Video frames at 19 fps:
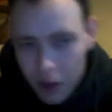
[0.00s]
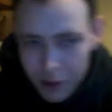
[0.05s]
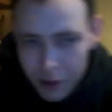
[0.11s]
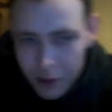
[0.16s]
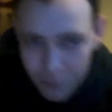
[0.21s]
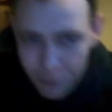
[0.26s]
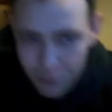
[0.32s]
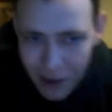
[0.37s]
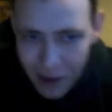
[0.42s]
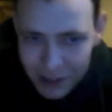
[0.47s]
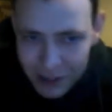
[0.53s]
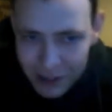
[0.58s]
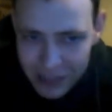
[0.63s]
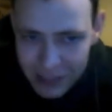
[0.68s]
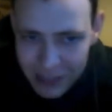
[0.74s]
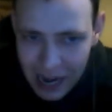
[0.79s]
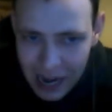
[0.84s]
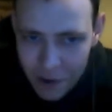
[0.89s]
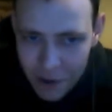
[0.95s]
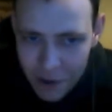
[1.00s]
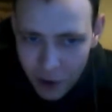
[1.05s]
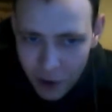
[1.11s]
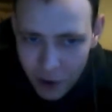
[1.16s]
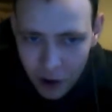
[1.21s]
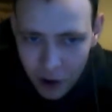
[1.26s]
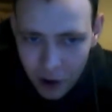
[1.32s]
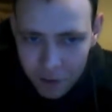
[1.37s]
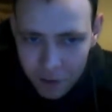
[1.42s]
ranked Either
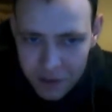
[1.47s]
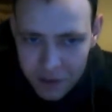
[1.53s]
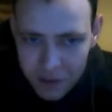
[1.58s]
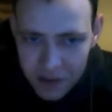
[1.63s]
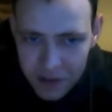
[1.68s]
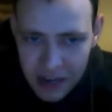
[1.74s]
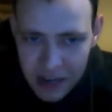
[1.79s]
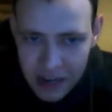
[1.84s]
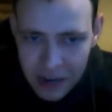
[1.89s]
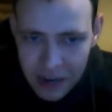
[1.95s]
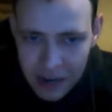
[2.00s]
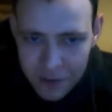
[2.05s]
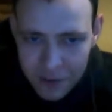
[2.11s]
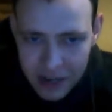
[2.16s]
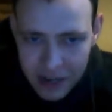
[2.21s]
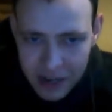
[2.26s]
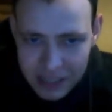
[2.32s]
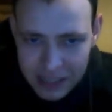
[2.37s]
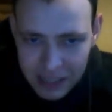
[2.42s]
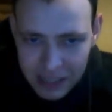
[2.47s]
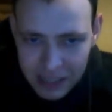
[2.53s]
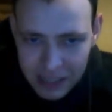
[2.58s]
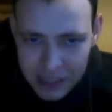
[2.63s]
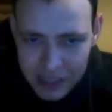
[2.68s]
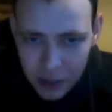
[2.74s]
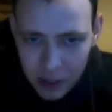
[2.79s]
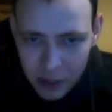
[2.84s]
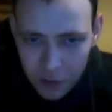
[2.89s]
Or 59th in its
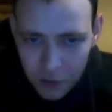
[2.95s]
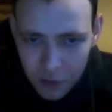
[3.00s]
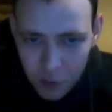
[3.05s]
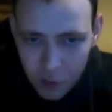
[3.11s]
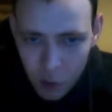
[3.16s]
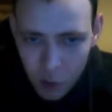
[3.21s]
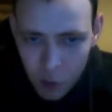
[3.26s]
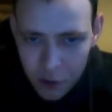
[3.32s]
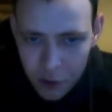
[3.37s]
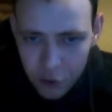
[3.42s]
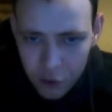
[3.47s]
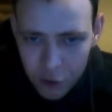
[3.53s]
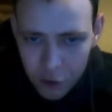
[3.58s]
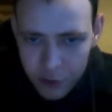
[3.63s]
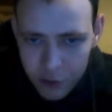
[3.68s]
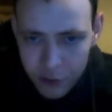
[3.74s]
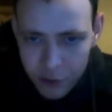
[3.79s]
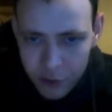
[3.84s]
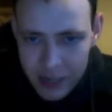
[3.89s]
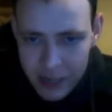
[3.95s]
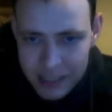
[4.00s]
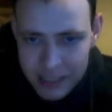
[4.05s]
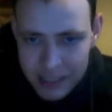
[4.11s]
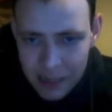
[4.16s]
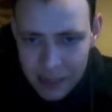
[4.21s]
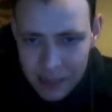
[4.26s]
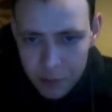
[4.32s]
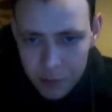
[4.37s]
list of the 100
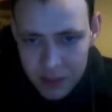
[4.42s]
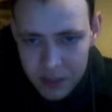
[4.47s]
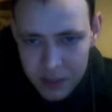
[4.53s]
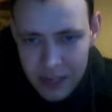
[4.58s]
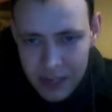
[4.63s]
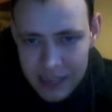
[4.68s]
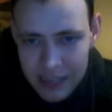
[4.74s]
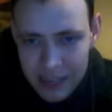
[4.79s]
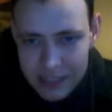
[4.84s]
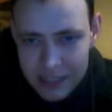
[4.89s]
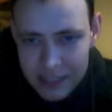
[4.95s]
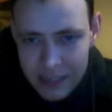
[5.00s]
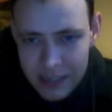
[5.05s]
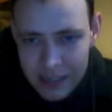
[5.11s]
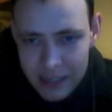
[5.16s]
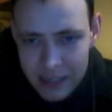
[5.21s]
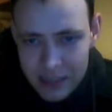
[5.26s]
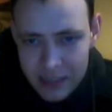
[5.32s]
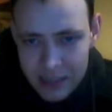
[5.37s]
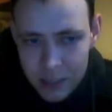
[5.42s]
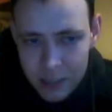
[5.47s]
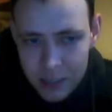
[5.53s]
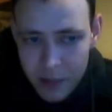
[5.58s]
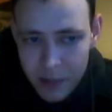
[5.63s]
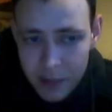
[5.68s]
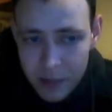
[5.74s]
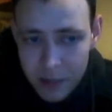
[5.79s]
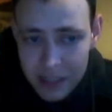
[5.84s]
greatest albums of the 1990s.
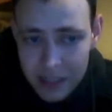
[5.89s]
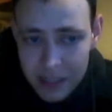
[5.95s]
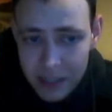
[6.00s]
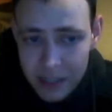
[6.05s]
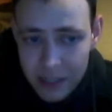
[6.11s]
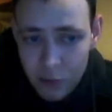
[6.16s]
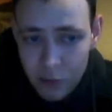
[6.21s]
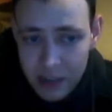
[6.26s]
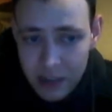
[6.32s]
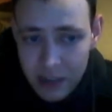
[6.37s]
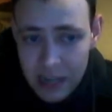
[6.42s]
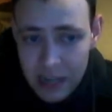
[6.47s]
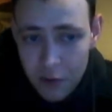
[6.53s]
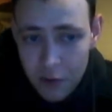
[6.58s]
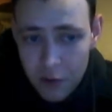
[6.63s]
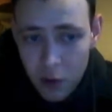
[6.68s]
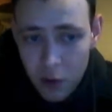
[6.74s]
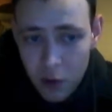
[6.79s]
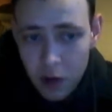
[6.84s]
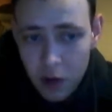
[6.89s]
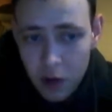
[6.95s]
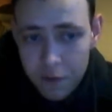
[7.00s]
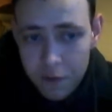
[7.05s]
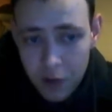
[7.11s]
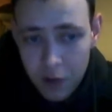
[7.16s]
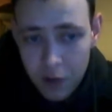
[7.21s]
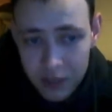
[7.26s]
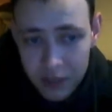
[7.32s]
Spin Magazine ranked Either Or
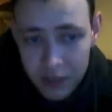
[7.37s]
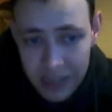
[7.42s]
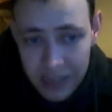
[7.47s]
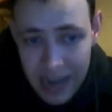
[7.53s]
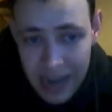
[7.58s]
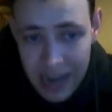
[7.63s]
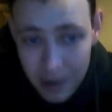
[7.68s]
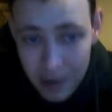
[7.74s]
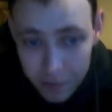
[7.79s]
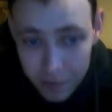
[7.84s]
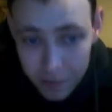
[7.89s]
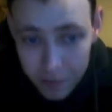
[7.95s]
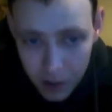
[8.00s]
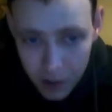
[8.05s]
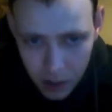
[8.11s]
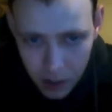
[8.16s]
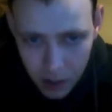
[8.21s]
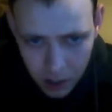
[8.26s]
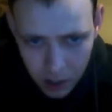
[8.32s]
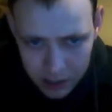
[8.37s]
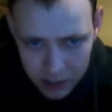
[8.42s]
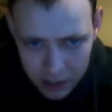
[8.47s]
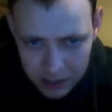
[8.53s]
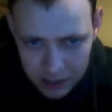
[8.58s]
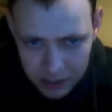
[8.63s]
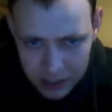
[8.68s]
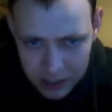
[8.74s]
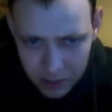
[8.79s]
48th on its
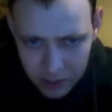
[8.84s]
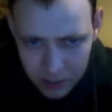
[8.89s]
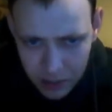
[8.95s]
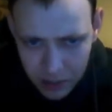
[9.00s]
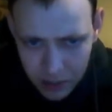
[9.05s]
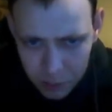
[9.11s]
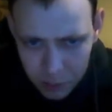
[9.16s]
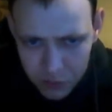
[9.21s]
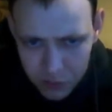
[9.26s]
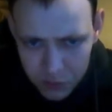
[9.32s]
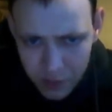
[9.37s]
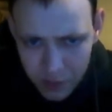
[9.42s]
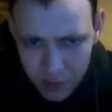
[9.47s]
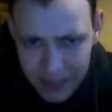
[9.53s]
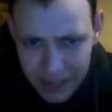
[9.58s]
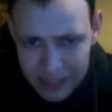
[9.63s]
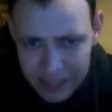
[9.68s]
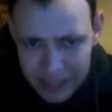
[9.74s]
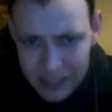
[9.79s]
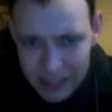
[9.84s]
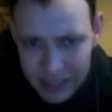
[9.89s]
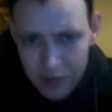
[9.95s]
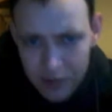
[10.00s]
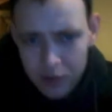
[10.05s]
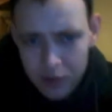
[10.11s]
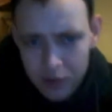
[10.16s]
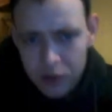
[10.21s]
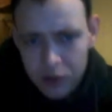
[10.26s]
list of albums from
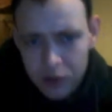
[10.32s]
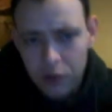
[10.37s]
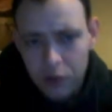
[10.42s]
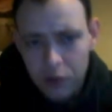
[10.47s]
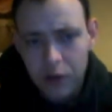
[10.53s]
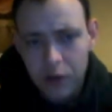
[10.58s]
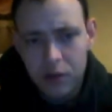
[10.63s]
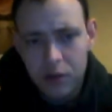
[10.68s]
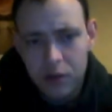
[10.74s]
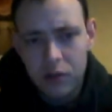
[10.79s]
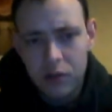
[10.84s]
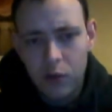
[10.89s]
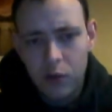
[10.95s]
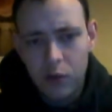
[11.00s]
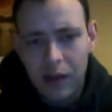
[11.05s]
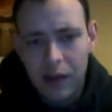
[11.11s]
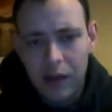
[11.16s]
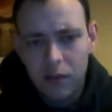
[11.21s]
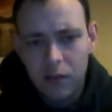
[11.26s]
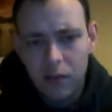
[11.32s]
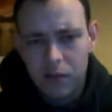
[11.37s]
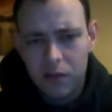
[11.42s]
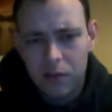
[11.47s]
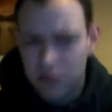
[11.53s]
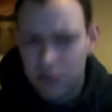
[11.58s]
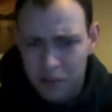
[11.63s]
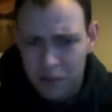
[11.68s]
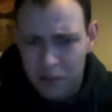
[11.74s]
87 to 2012.
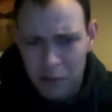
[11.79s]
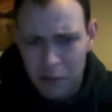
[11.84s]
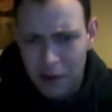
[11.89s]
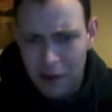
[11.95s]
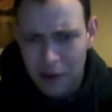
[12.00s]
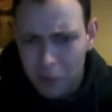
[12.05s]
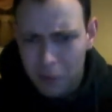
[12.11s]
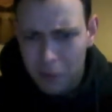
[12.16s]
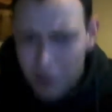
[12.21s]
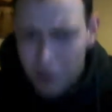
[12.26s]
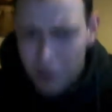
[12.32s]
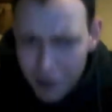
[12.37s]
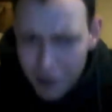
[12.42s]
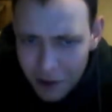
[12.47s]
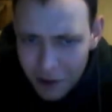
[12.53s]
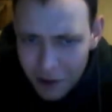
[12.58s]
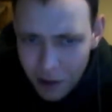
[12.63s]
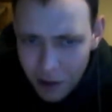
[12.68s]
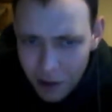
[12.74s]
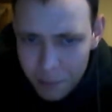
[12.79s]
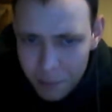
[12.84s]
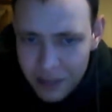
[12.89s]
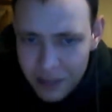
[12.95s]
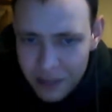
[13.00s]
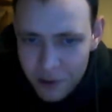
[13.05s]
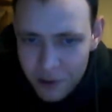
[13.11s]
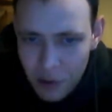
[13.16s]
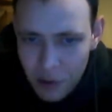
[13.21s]
It's a bit random. And
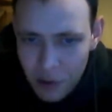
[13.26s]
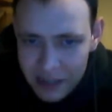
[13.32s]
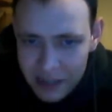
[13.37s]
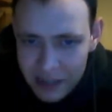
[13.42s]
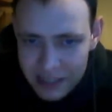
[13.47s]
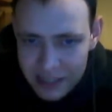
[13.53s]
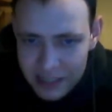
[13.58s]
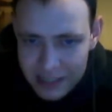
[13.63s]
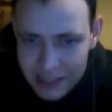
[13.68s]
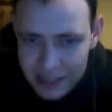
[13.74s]
Blender ranked it